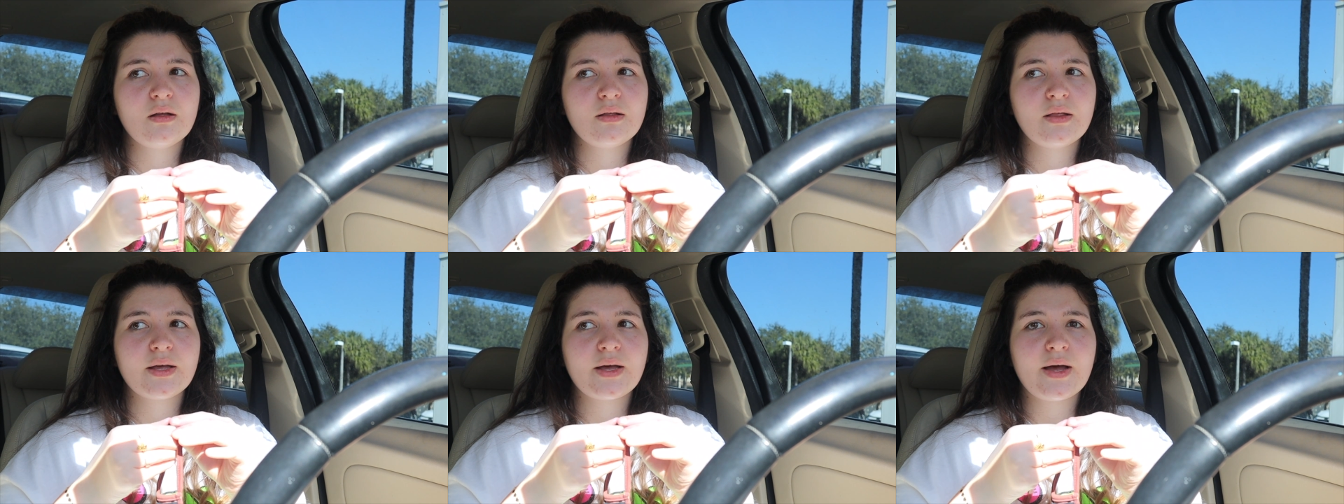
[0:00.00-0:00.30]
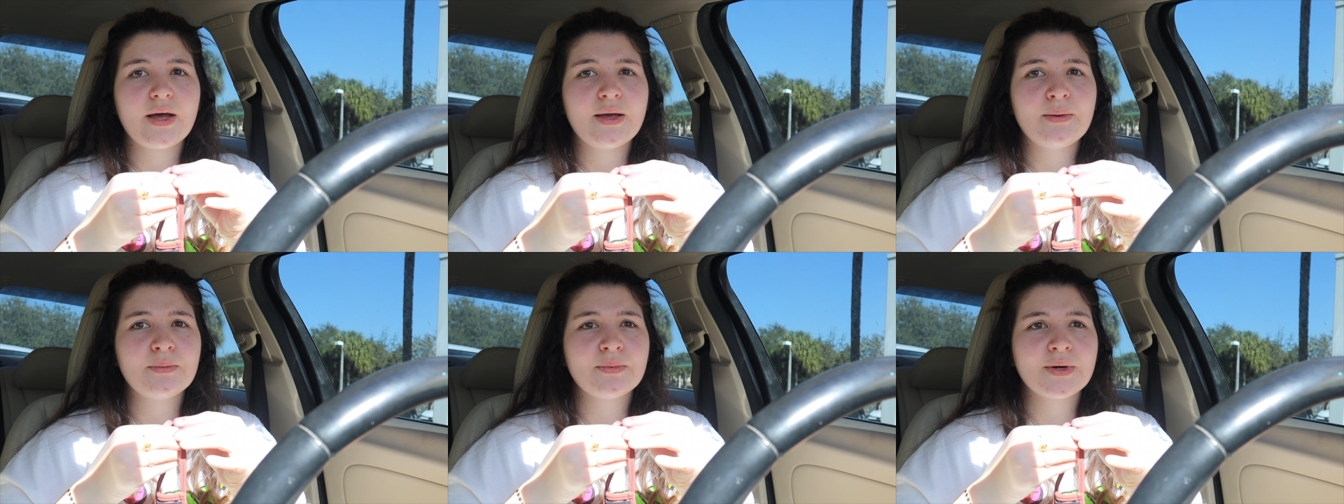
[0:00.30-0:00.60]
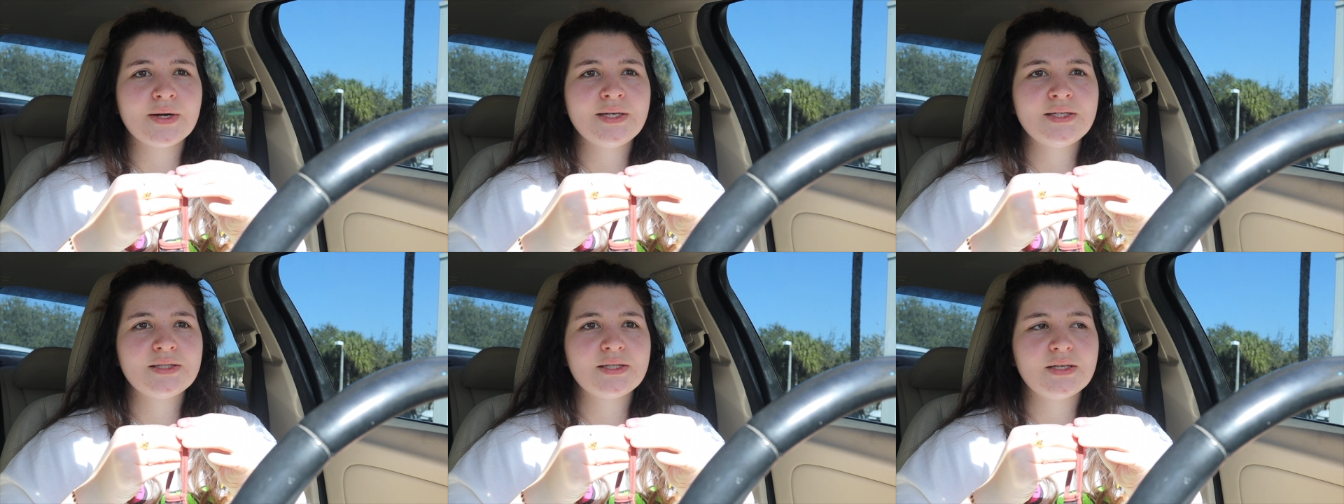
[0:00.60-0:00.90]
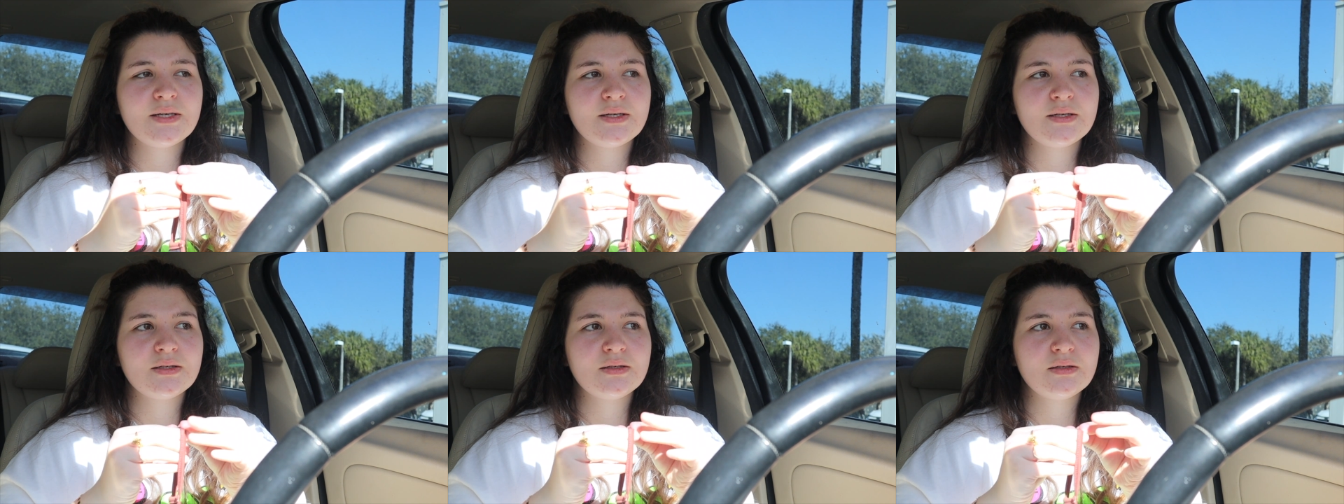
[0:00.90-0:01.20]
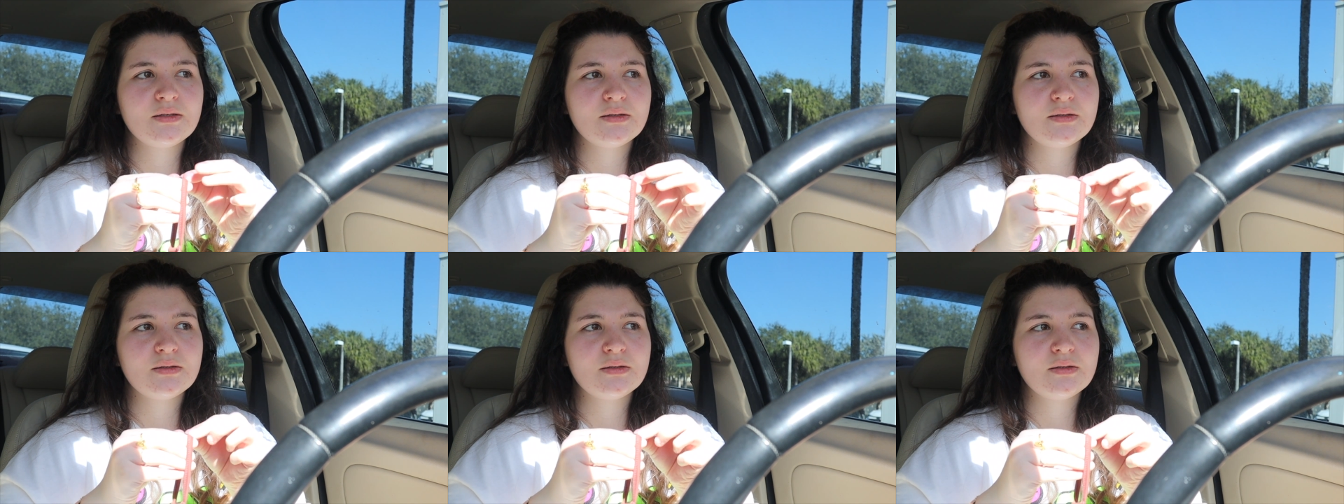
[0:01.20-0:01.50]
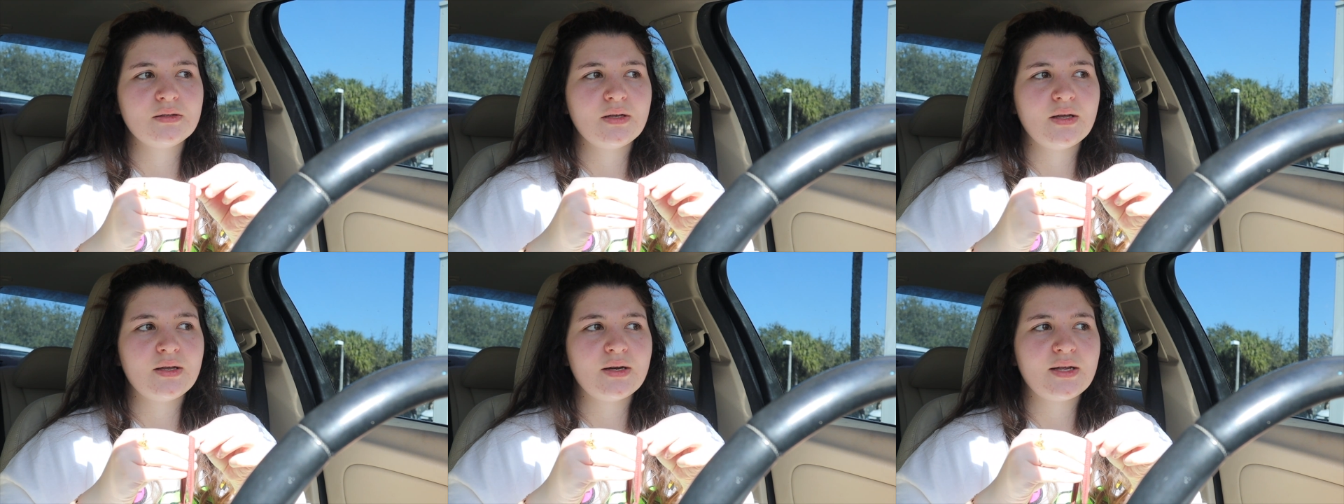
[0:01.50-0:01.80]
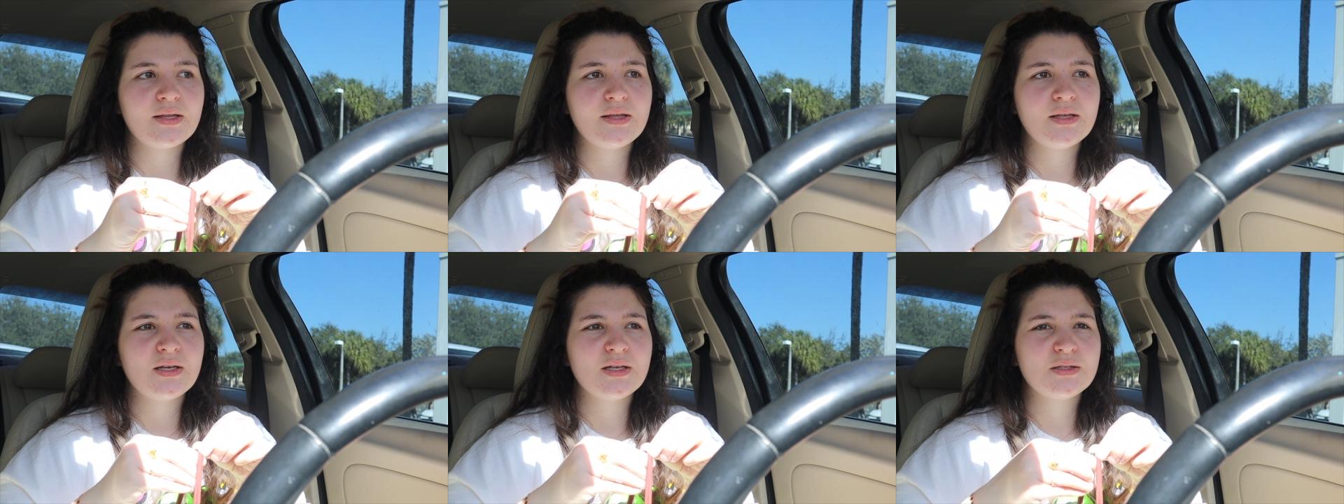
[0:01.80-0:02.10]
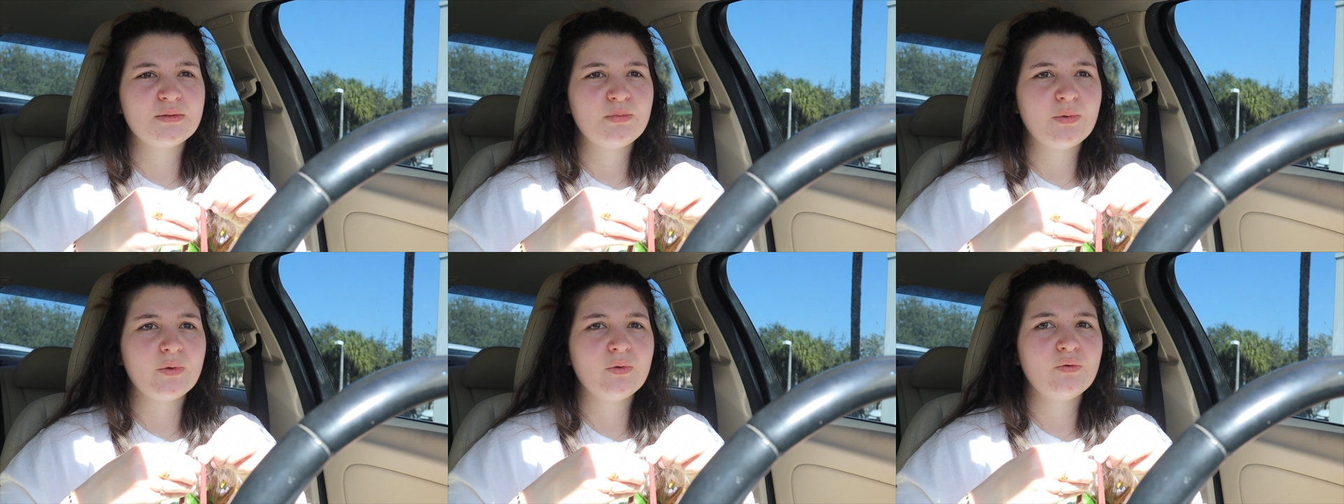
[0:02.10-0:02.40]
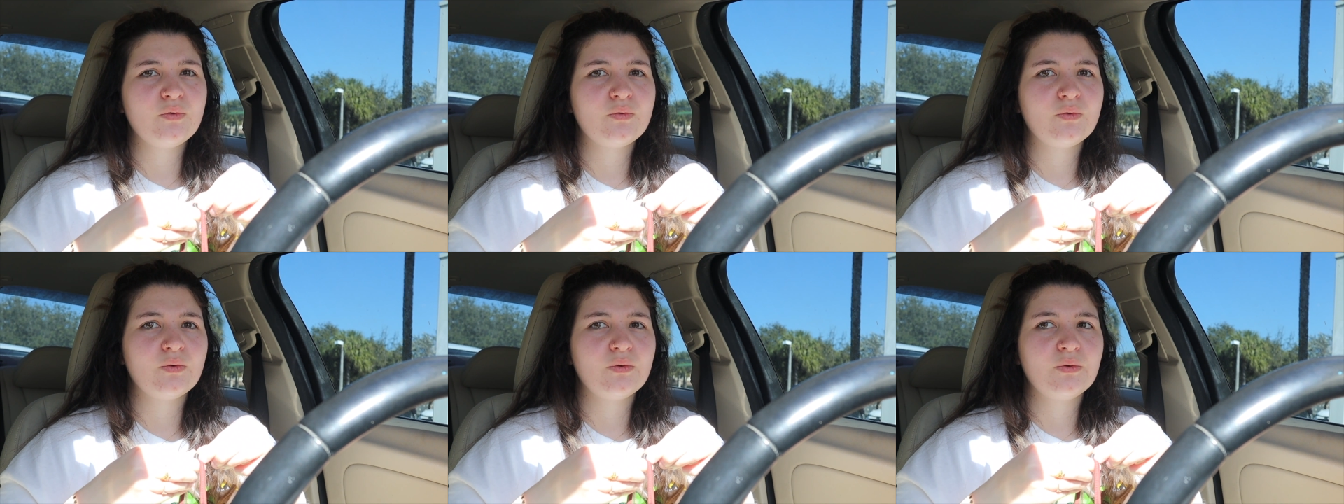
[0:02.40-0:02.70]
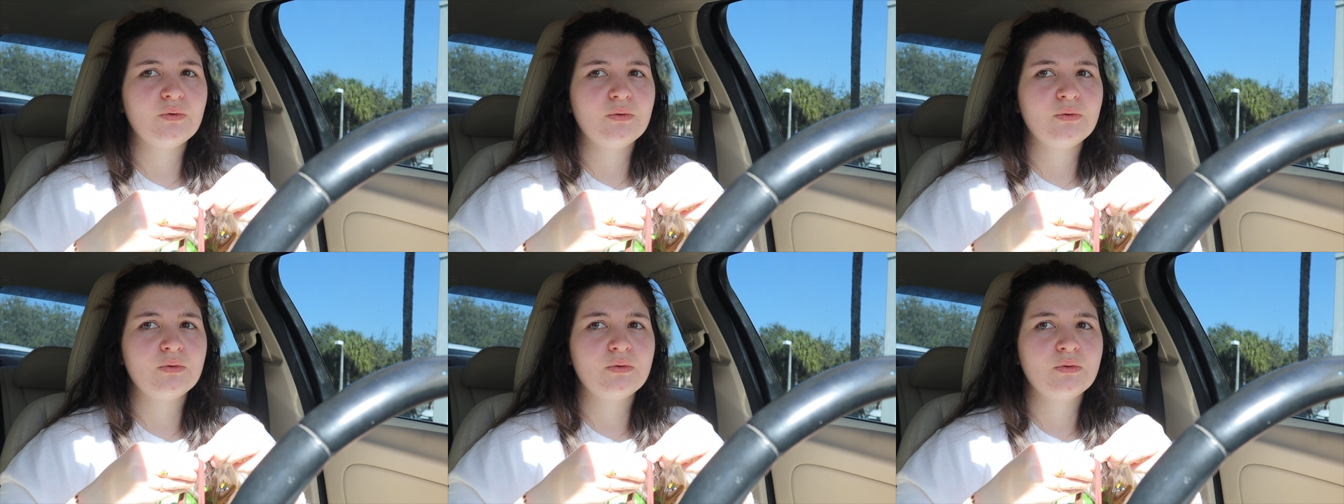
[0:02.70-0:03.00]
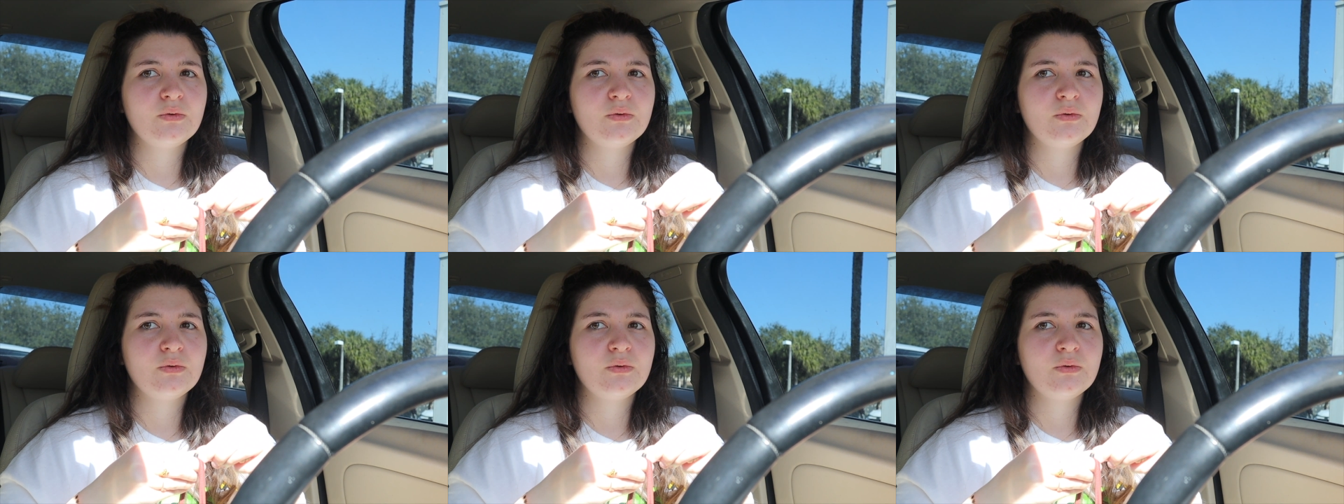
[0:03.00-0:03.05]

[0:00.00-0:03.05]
Like I embrace it and I think it's beautiful.